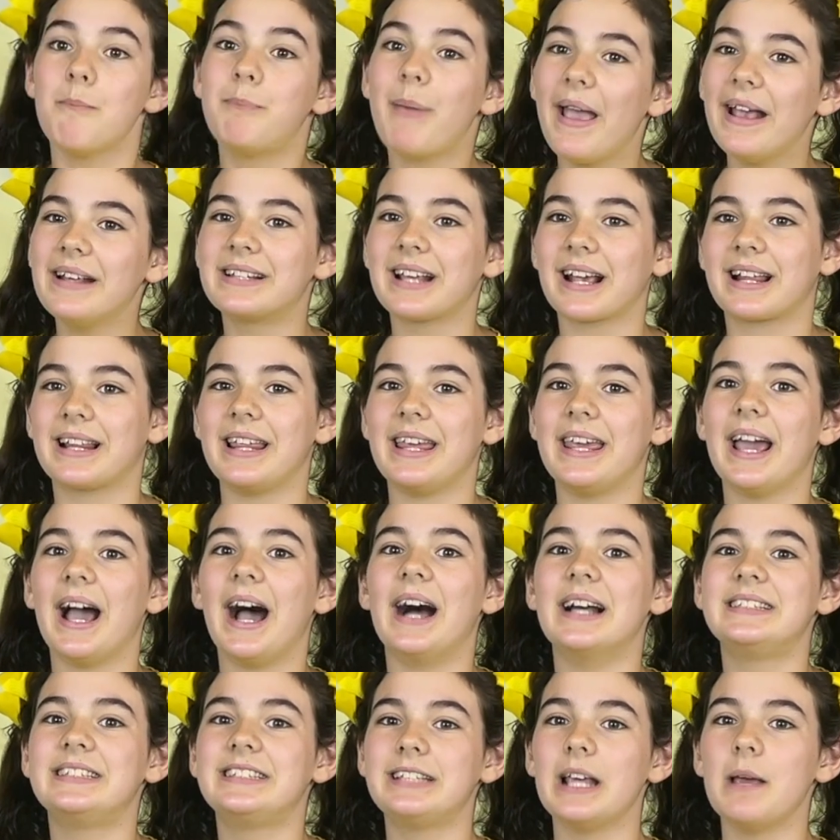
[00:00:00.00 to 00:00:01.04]
Basically,
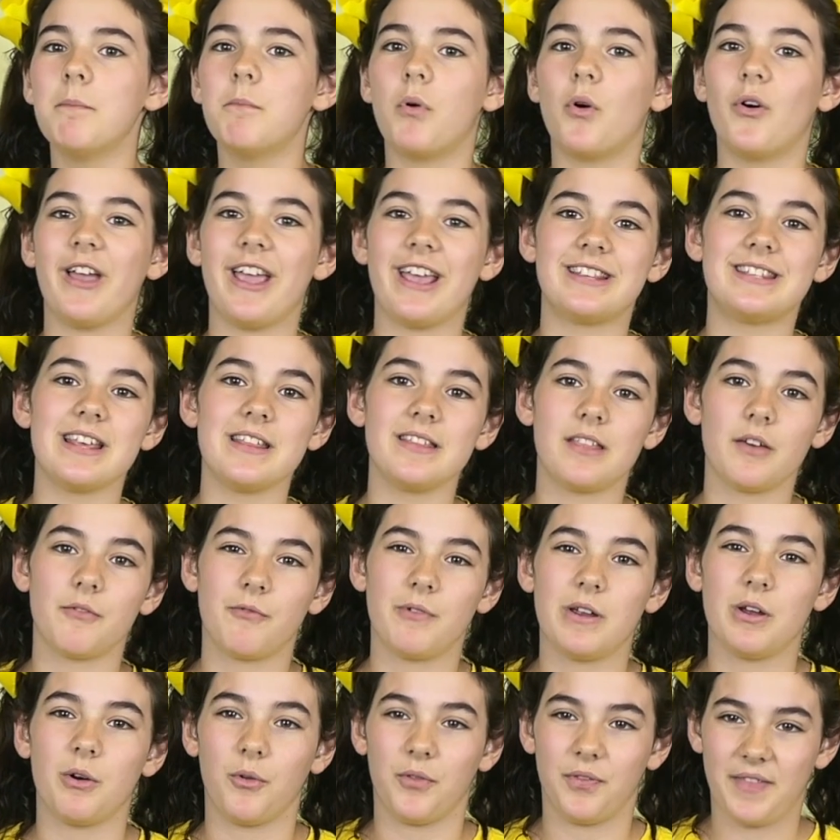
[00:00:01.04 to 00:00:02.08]
a symbol isn't the
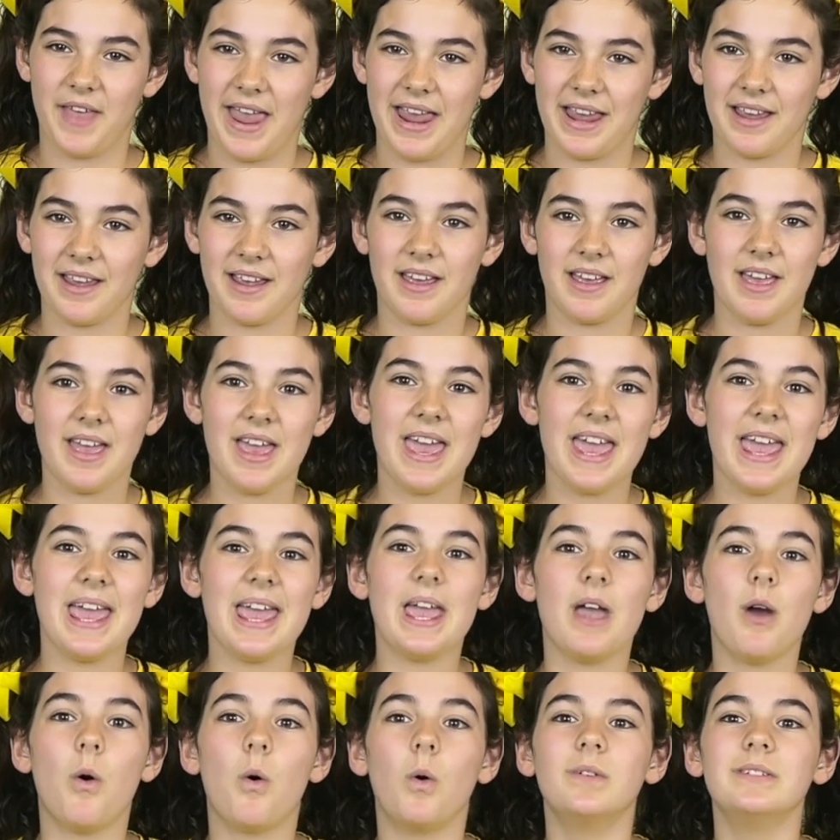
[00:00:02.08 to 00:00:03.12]
real thing.
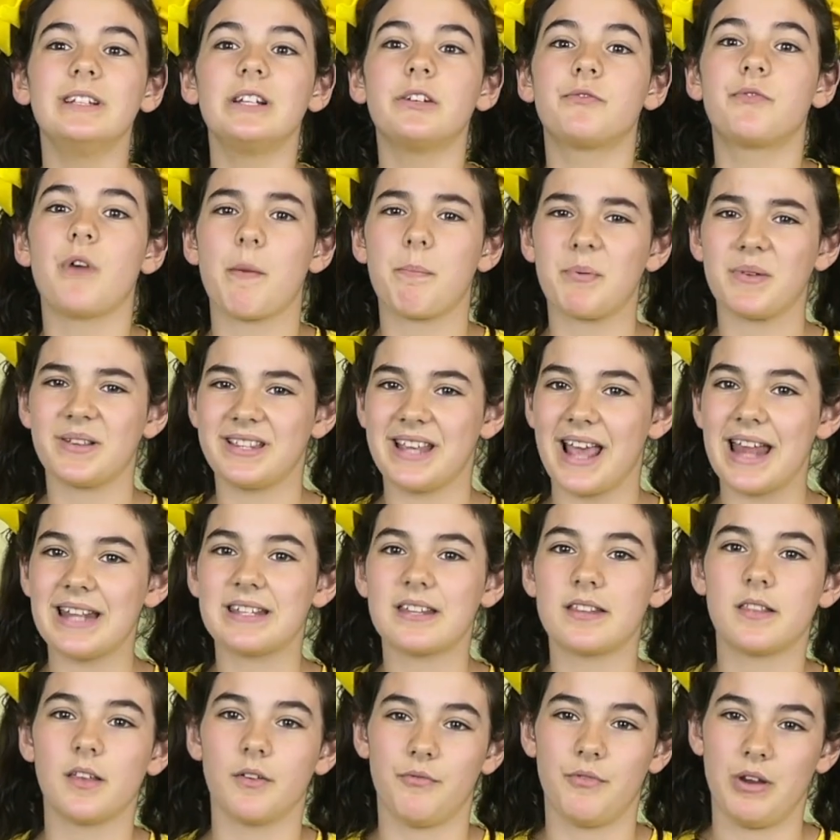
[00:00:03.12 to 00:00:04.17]
It only
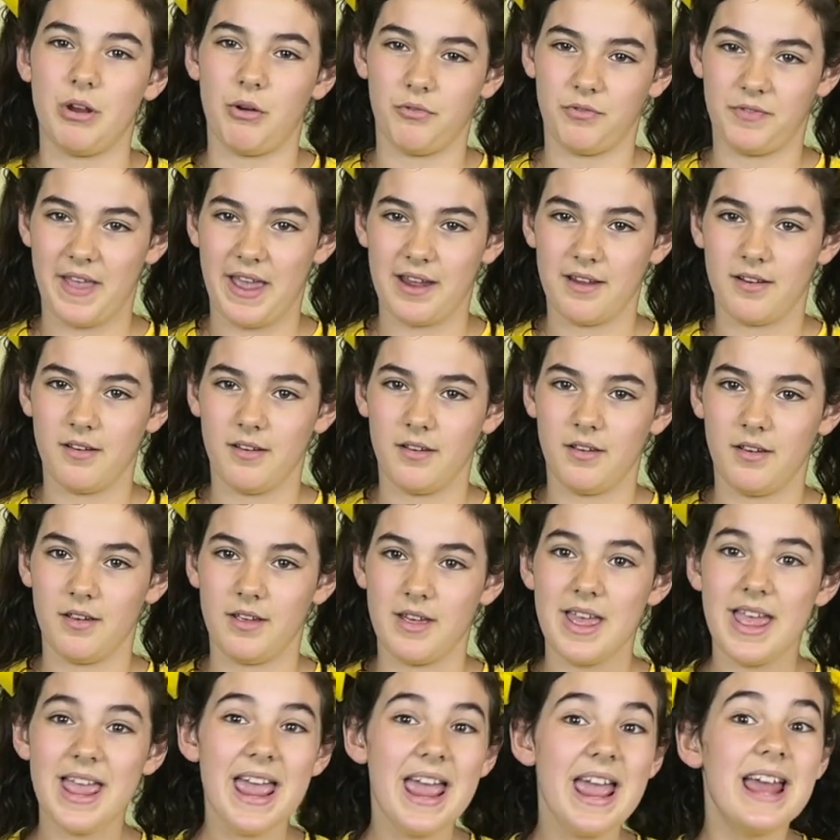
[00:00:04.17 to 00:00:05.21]
represents the real thing.
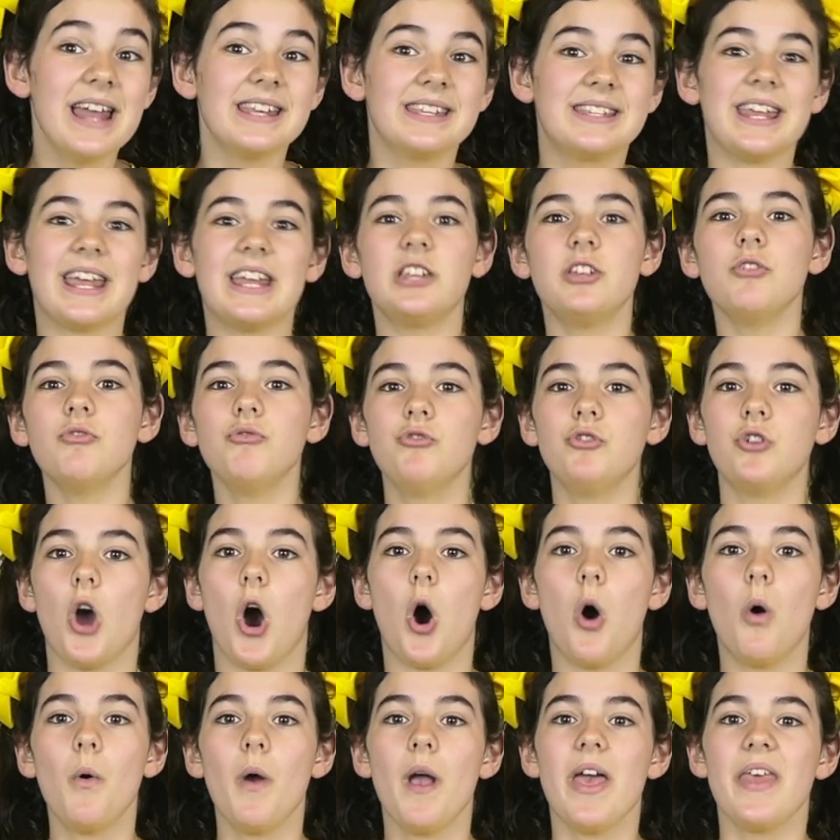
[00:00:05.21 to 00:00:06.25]
Did you
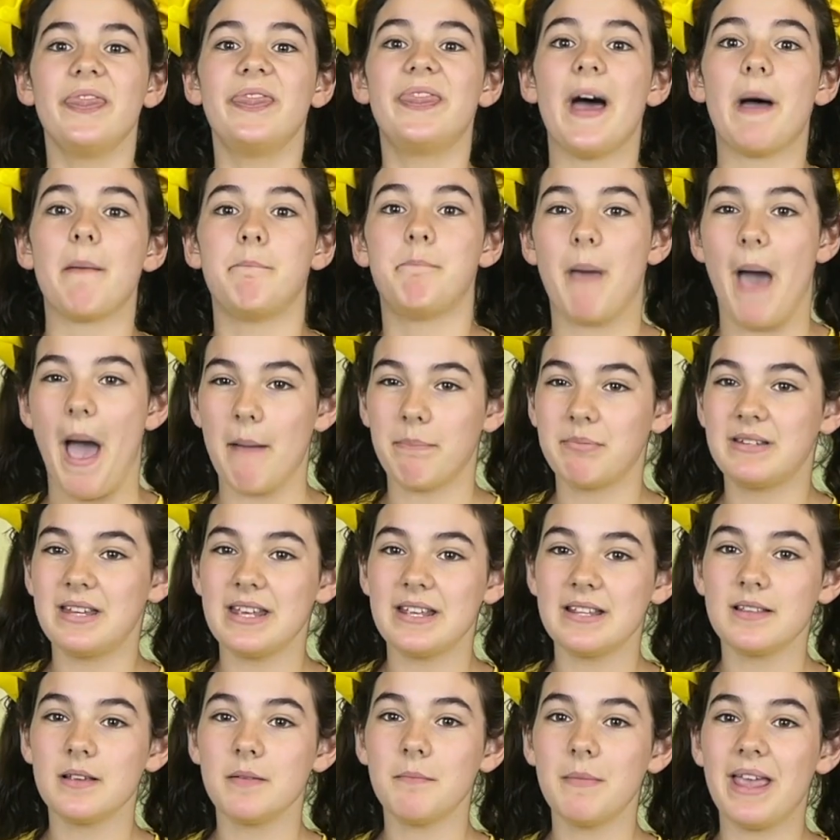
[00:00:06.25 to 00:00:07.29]
know that
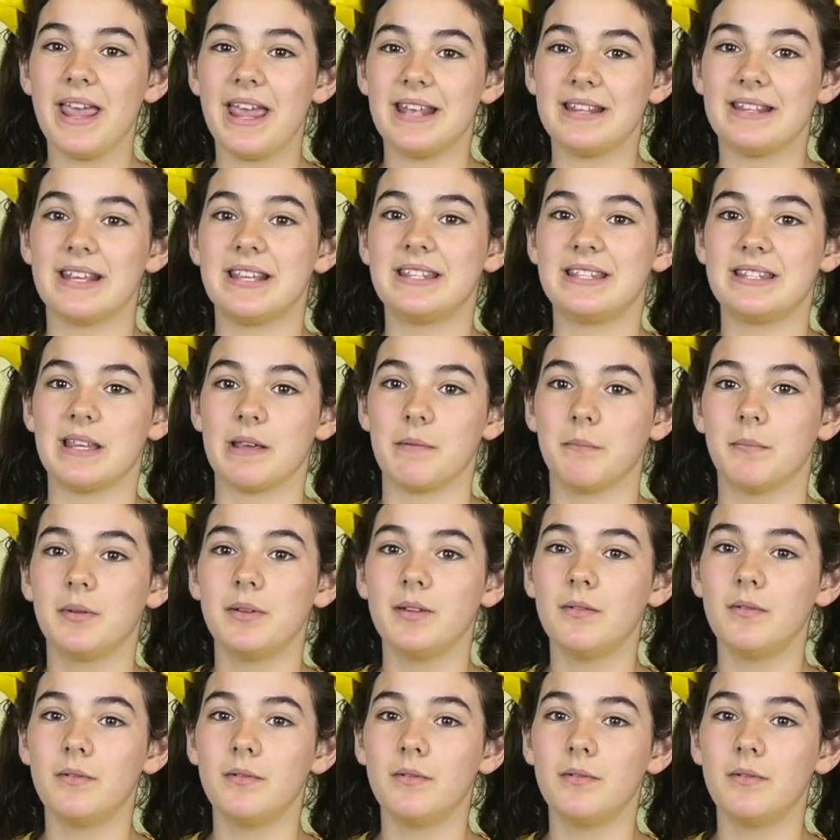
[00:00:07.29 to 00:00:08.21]
baptism is a symbol?